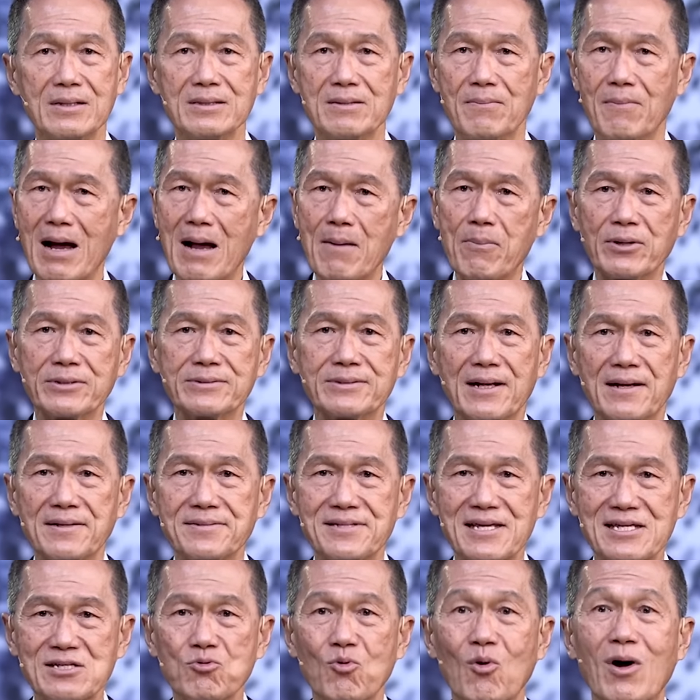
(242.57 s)
The Bible
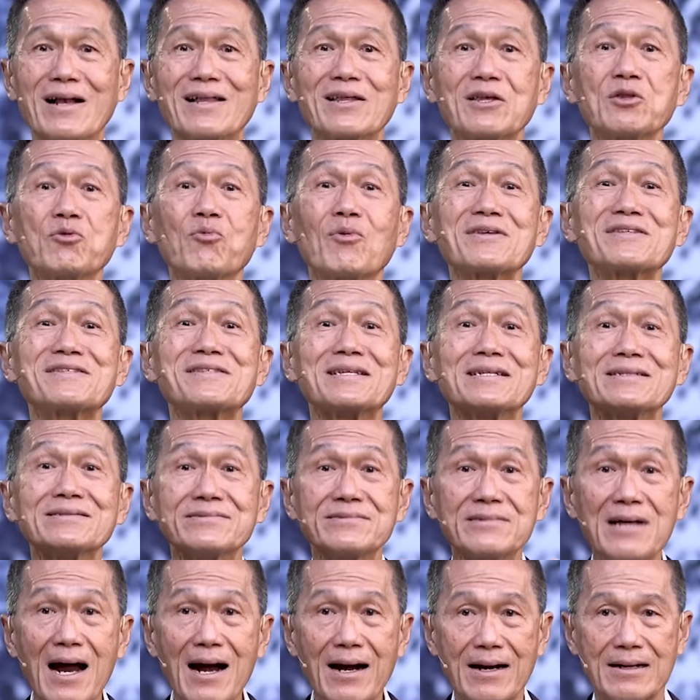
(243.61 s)
tells us while it was still
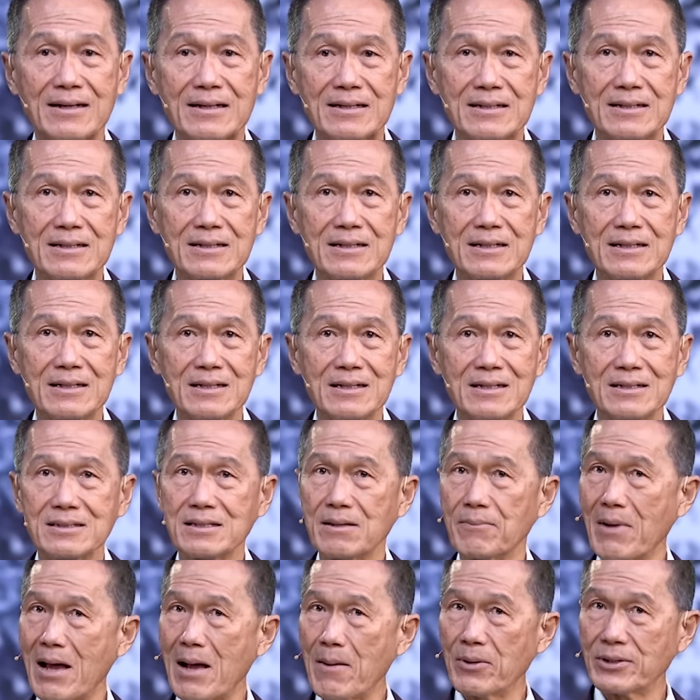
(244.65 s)
dark.
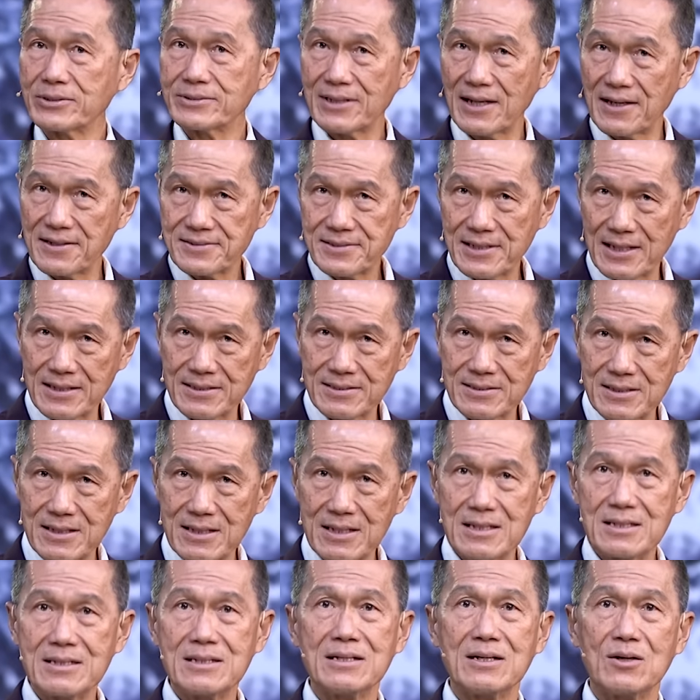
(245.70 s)
The Bible tells us
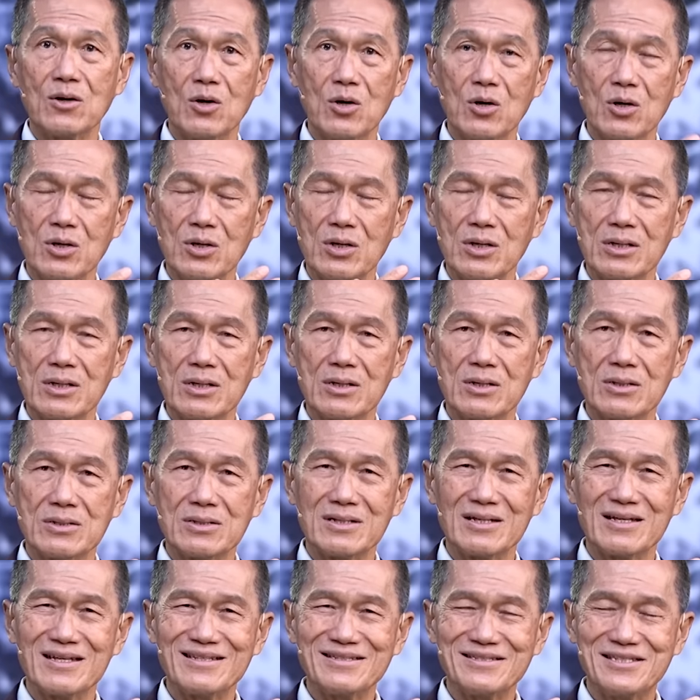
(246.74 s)

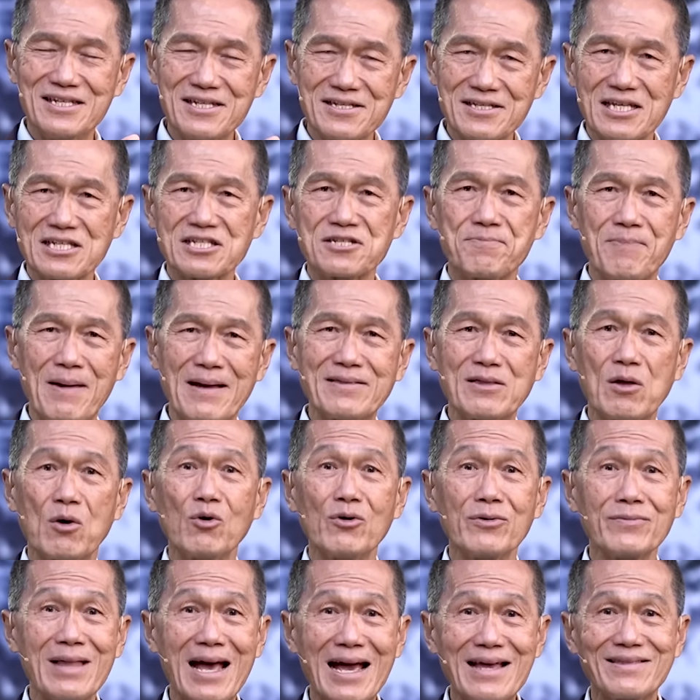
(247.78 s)
Jesus spent the
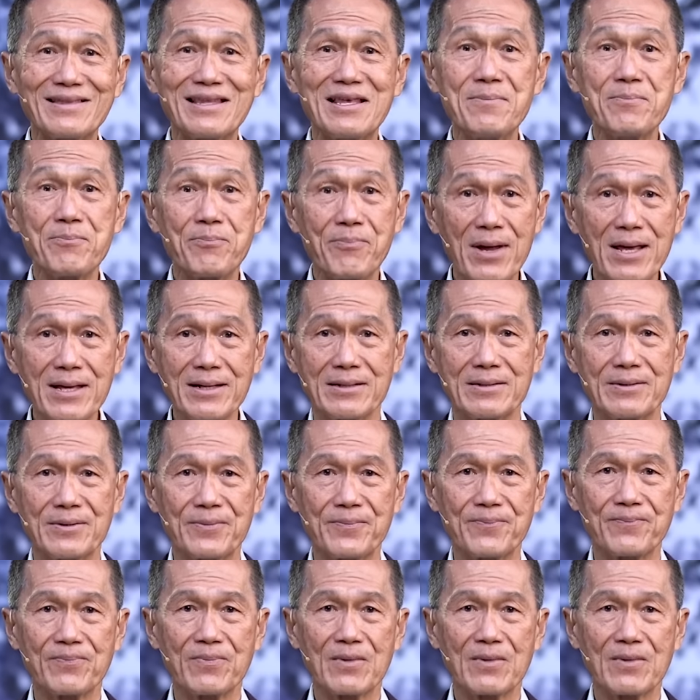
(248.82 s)
whole night in prayer.